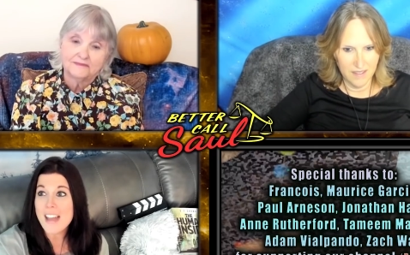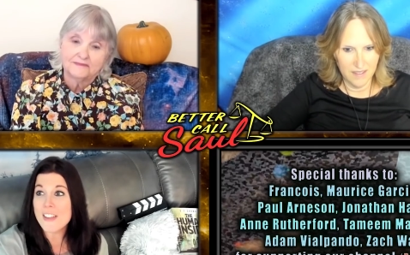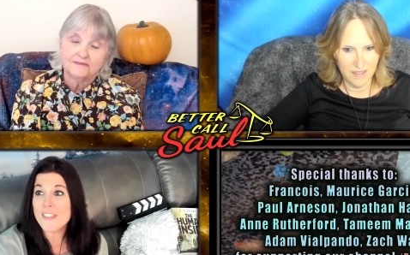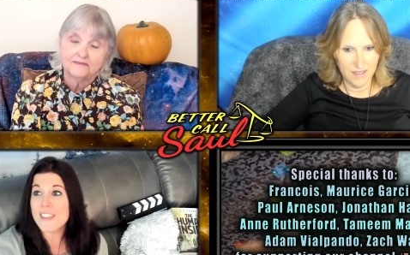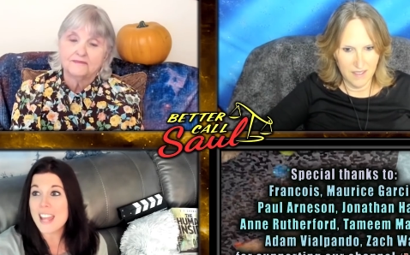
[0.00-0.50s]

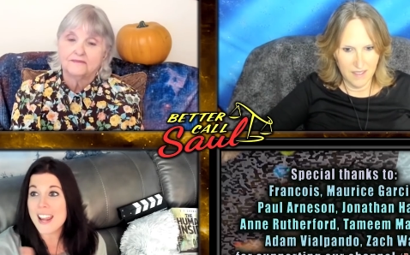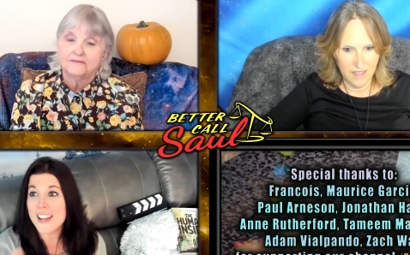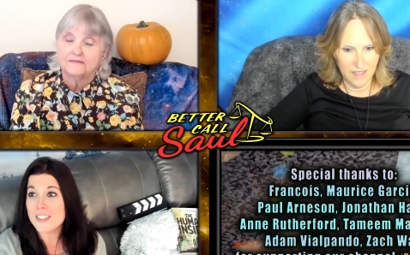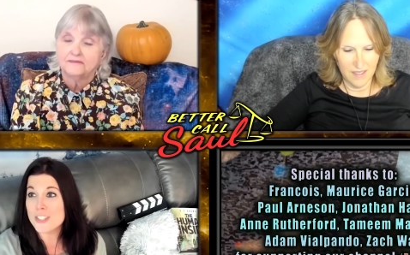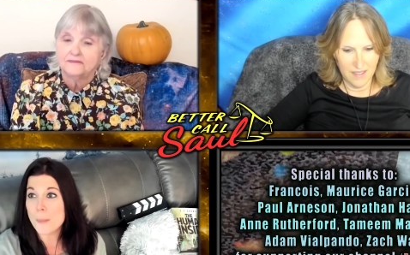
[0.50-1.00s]
Speaker 1: and then
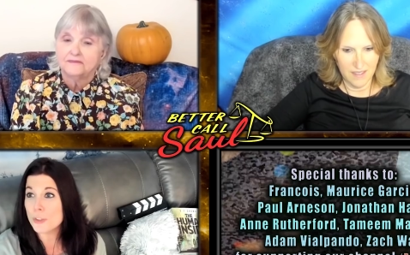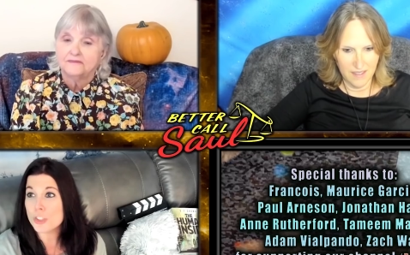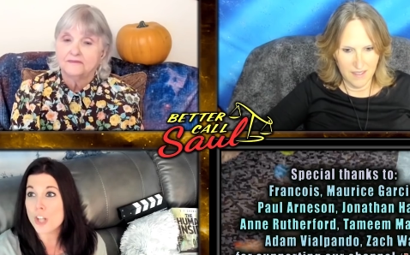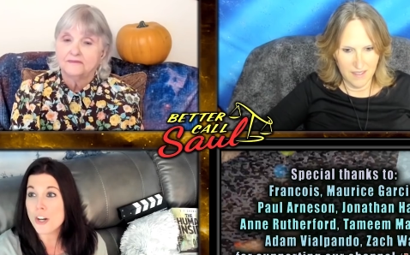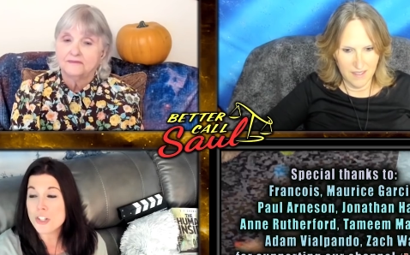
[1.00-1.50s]
they
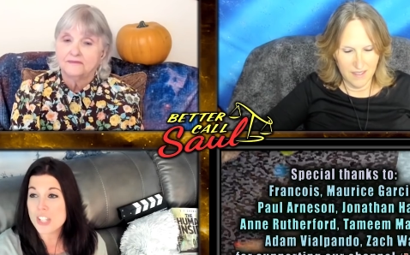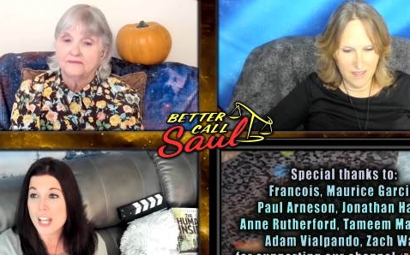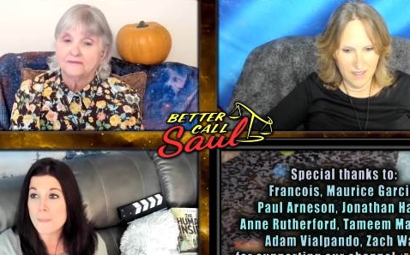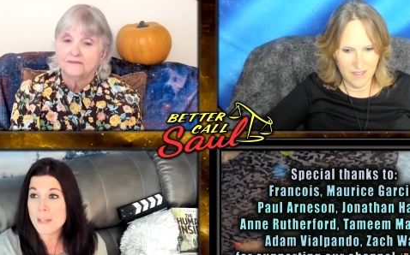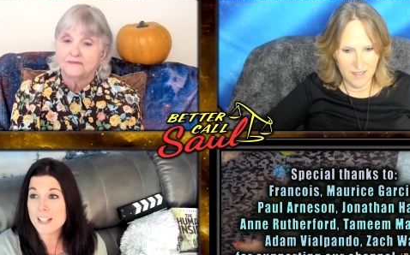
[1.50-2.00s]
double charge
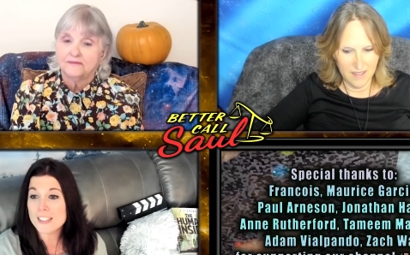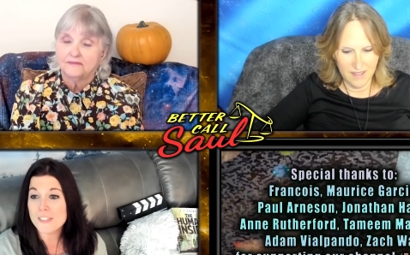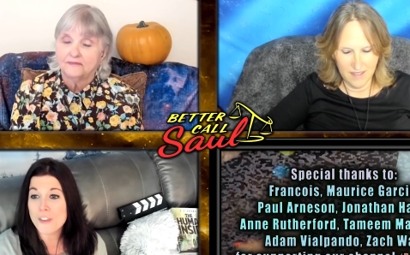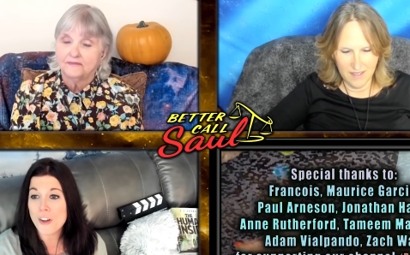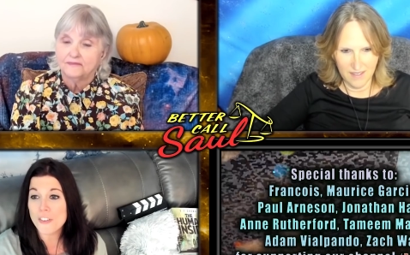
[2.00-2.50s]
them
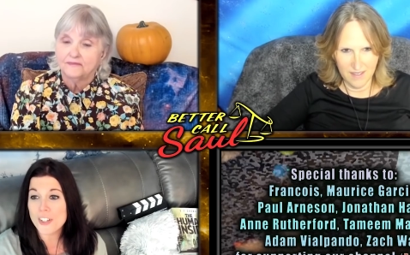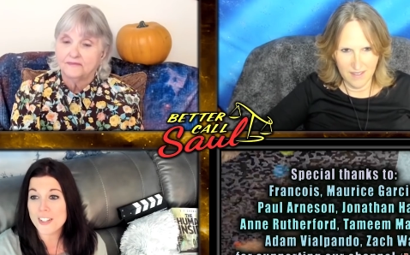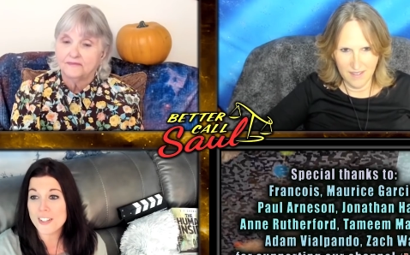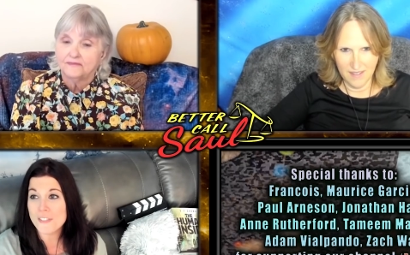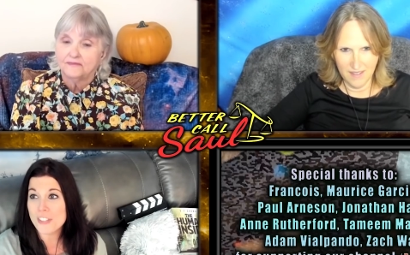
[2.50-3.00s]
because of all
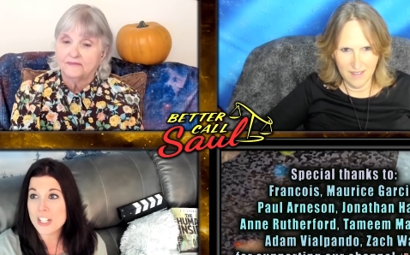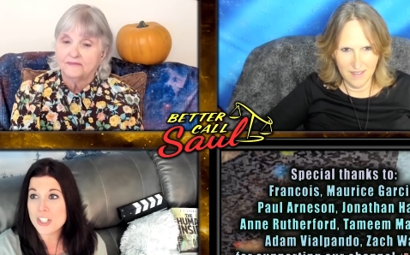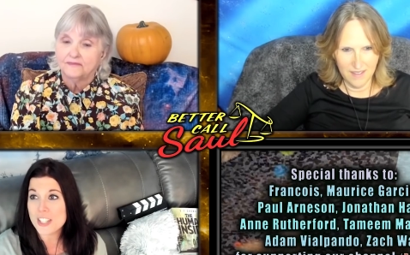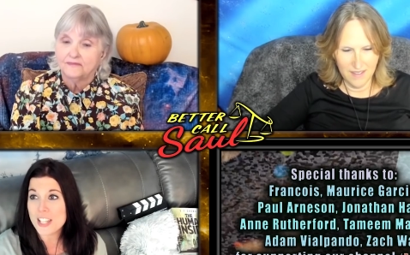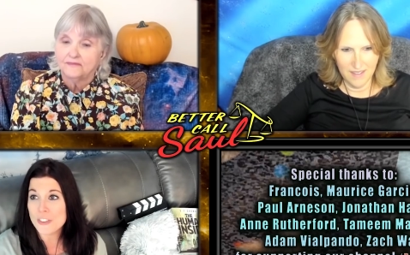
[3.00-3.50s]
the
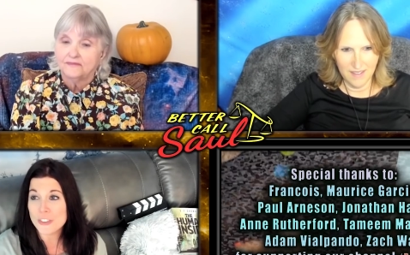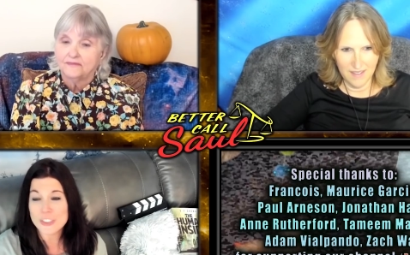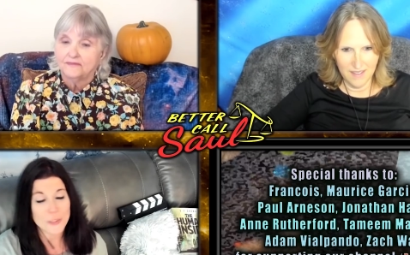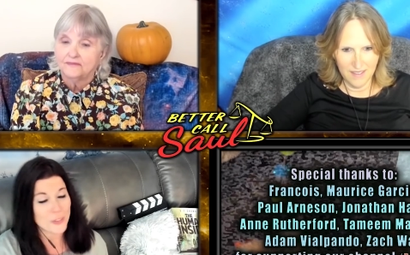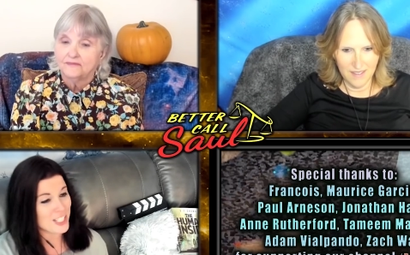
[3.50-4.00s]
inflation that
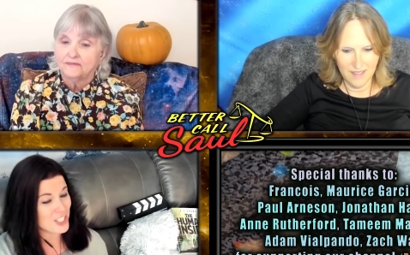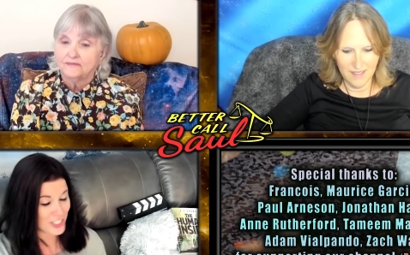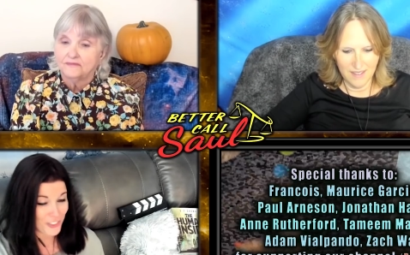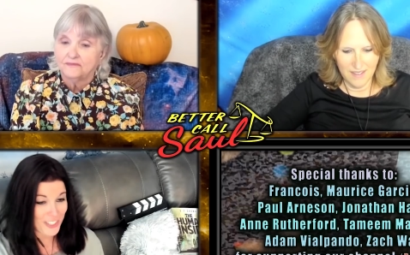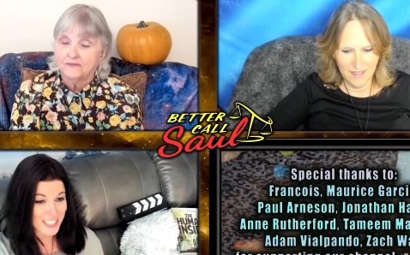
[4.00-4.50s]
they're doing. It's
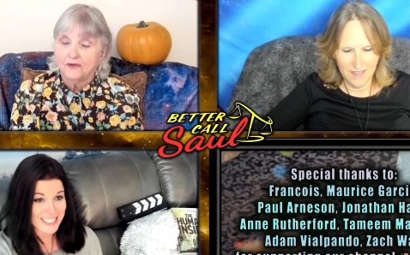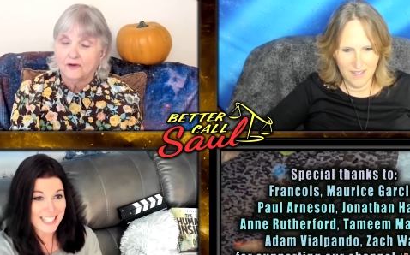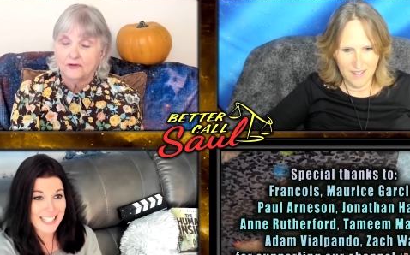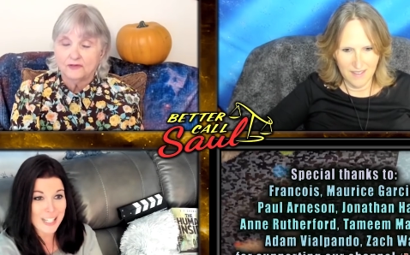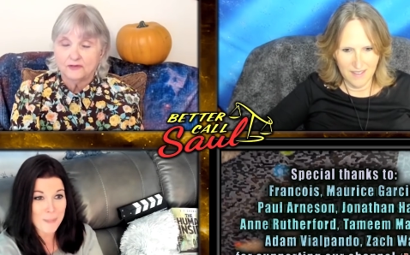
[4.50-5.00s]
just
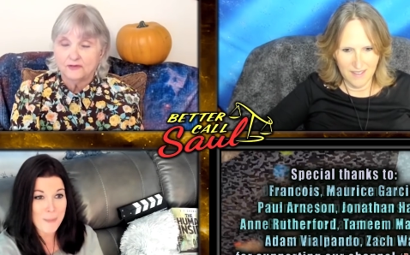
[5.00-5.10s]
crazy to think